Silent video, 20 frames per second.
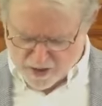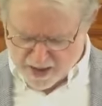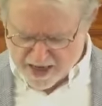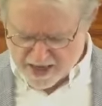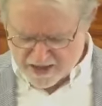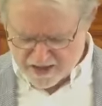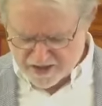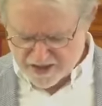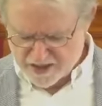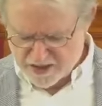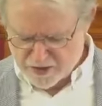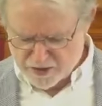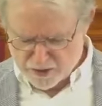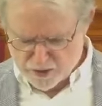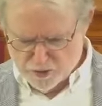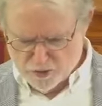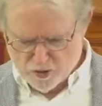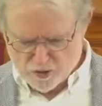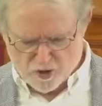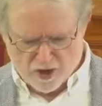We ask this
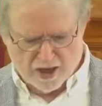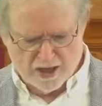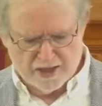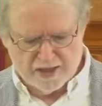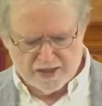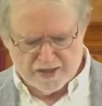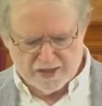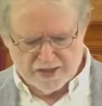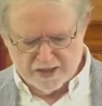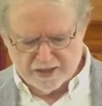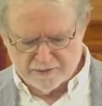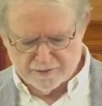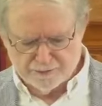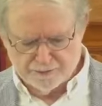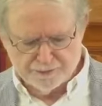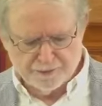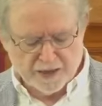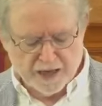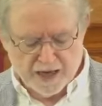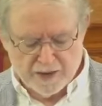through Christ.
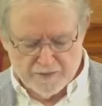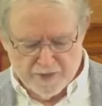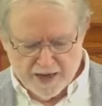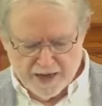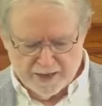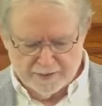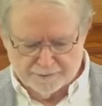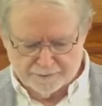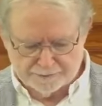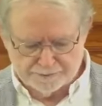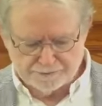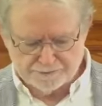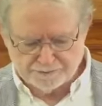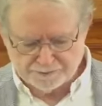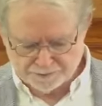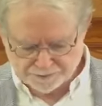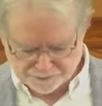Amen.